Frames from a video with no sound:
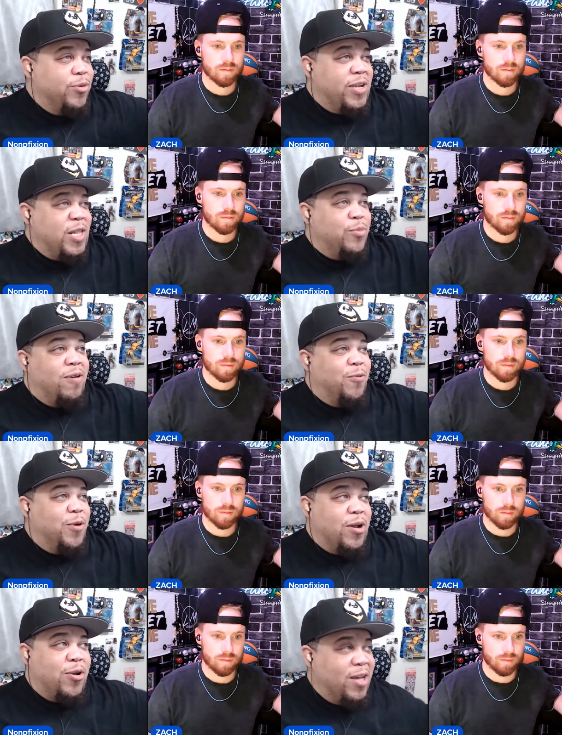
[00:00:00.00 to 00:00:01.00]
Speaker 1: proceed the ball
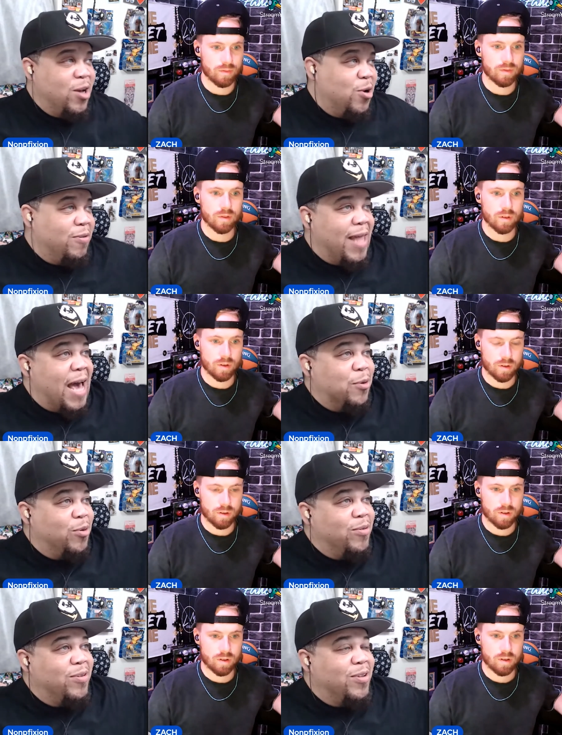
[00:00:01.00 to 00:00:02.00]
forward. They only can go
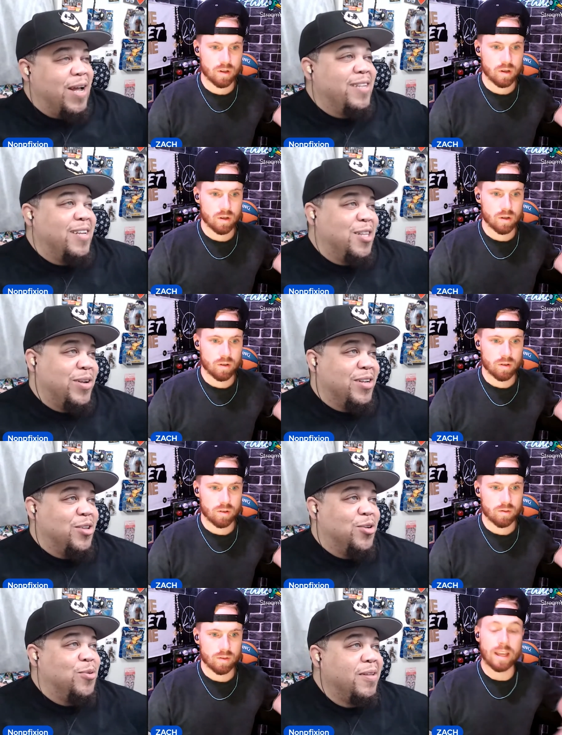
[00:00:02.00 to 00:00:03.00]
lateral. So that's interesting
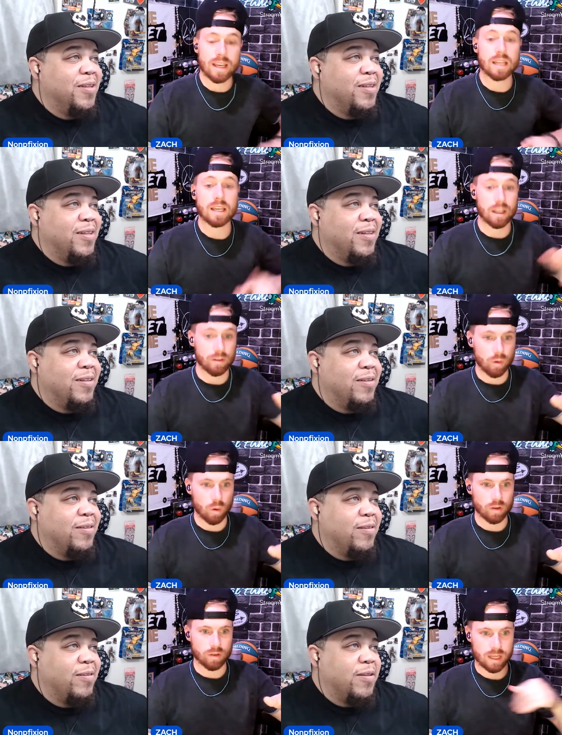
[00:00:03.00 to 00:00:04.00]
too.
Speaker 2: Well, they can't kick it
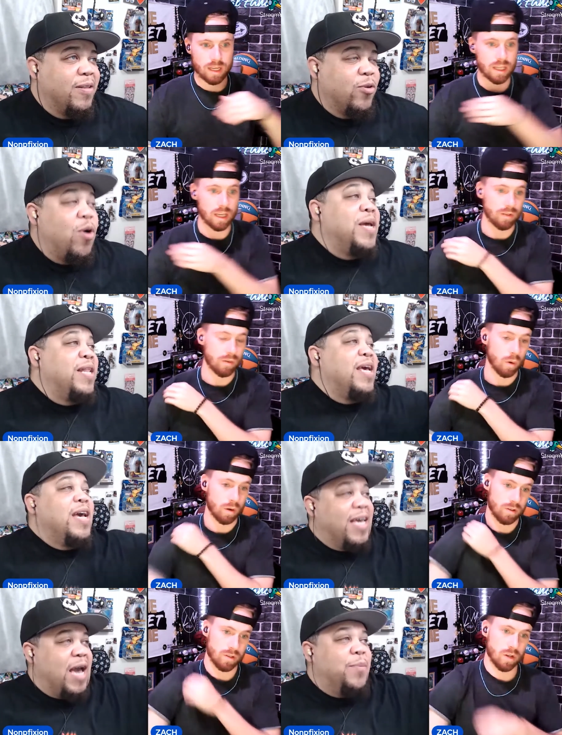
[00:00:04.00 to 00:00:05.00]
forward.
Speaker 1: They can't kick it
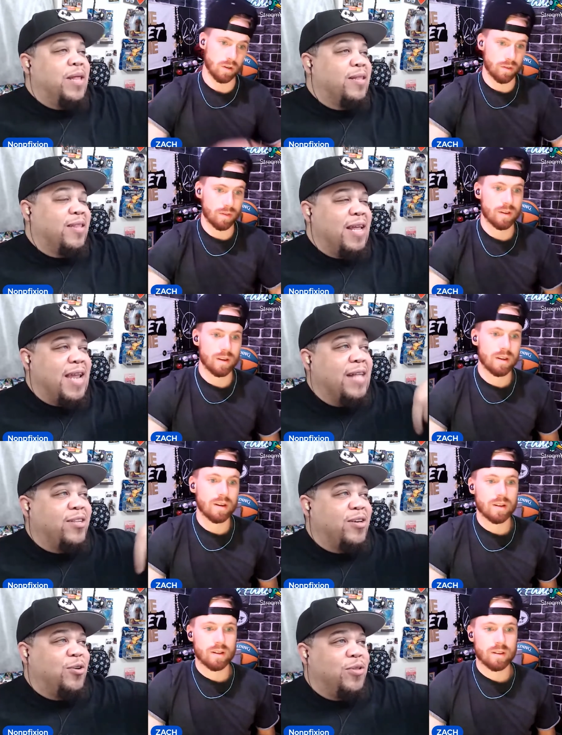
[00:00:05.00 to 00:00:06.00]
forward. Yeah, but not
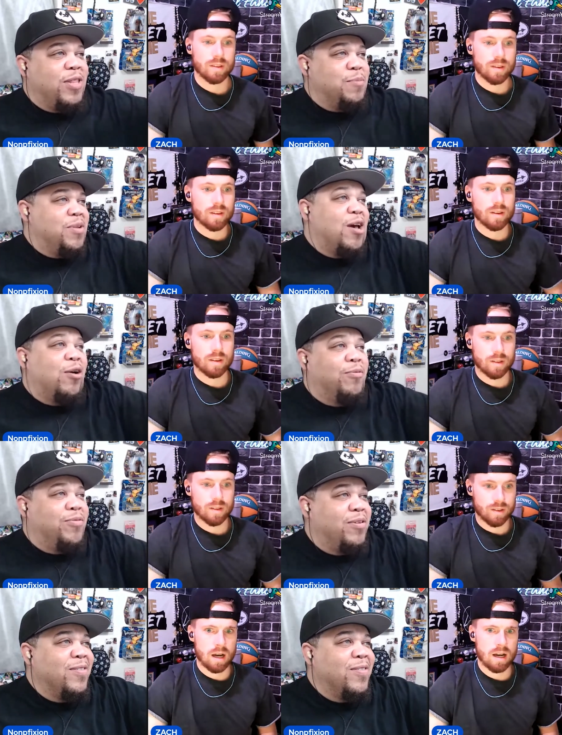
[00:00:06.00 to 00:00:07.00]
to
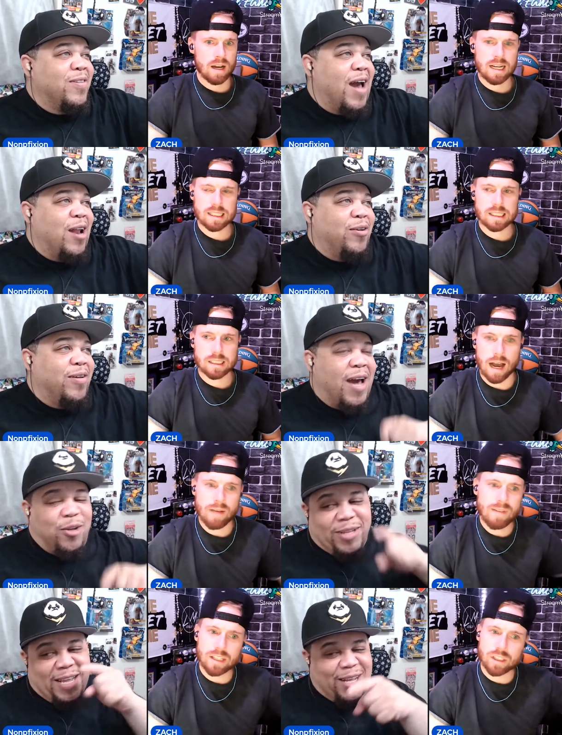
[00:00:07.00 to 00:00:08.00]
themselves.
Speaker 2: I'm
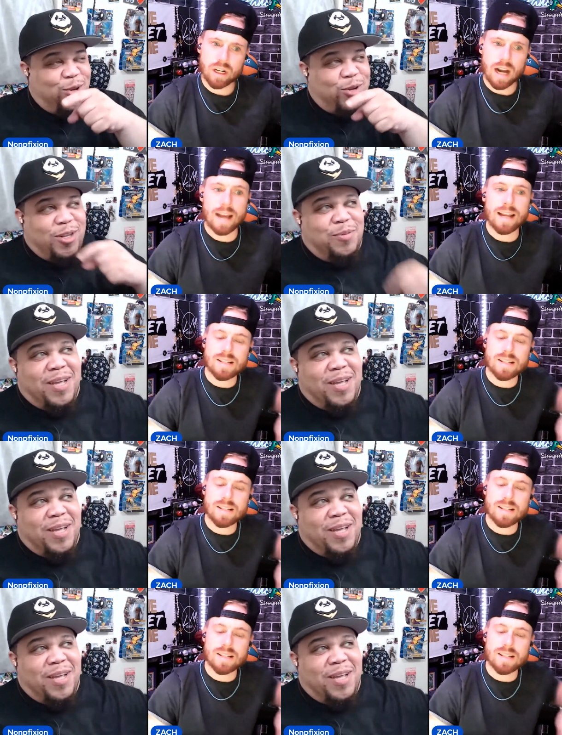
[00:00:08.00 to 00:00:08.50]
Speaker 1: not sure. I